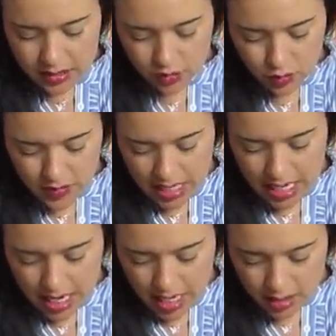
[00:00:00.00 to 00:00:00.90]
social
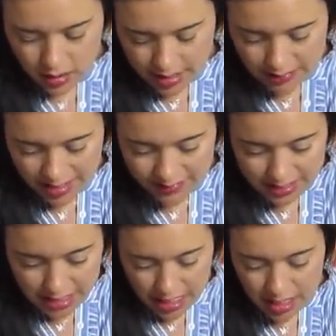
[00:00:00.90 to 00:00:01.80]
media, you guys might have
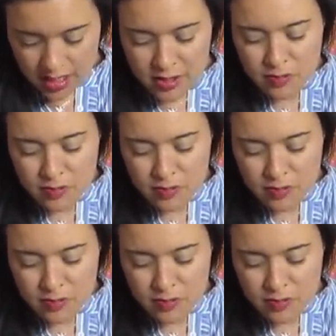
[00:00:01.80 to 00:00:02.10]
seen.